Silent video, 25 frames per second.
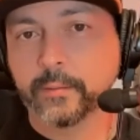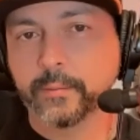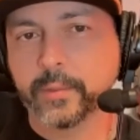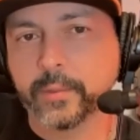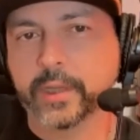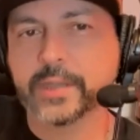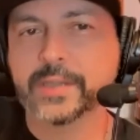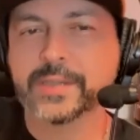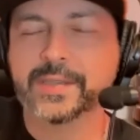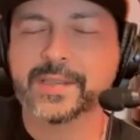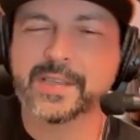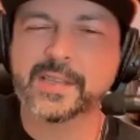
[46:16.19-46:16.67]

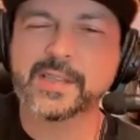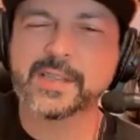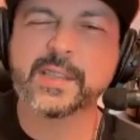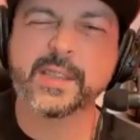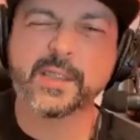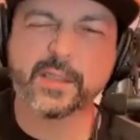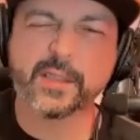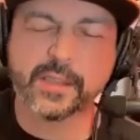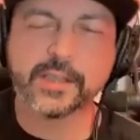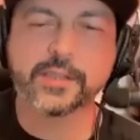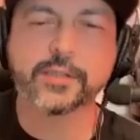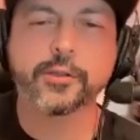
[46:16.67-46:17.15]
because
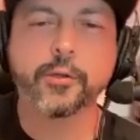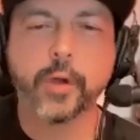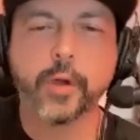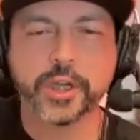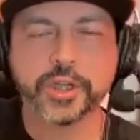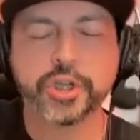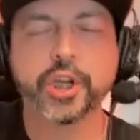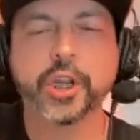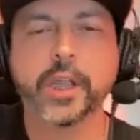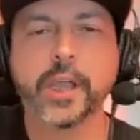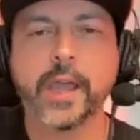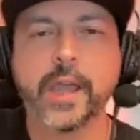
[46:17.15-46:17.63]
this
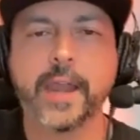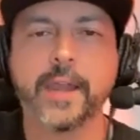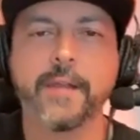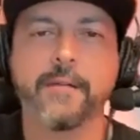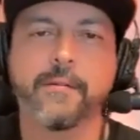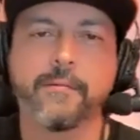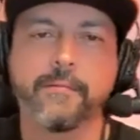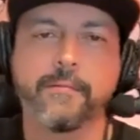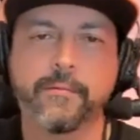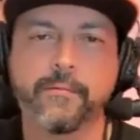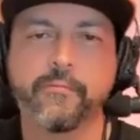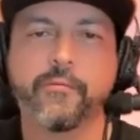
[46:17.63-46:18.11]
question kind
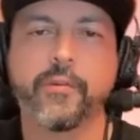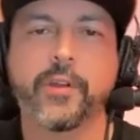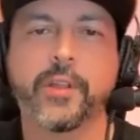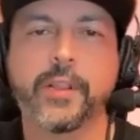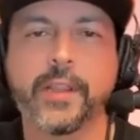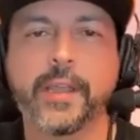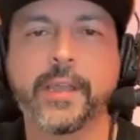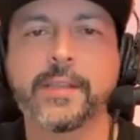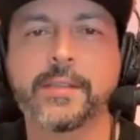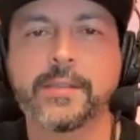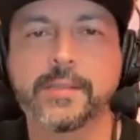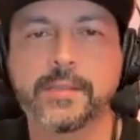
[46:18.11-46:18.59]
of
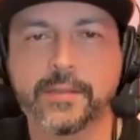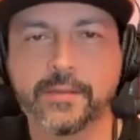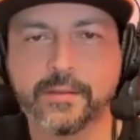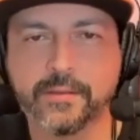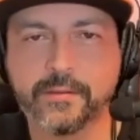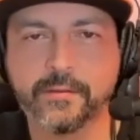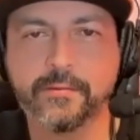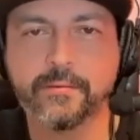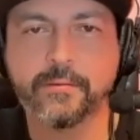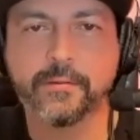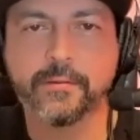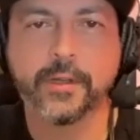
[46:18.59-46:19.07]
relates
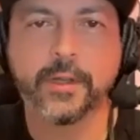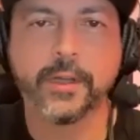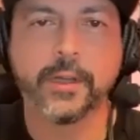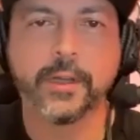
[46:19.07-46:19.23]
to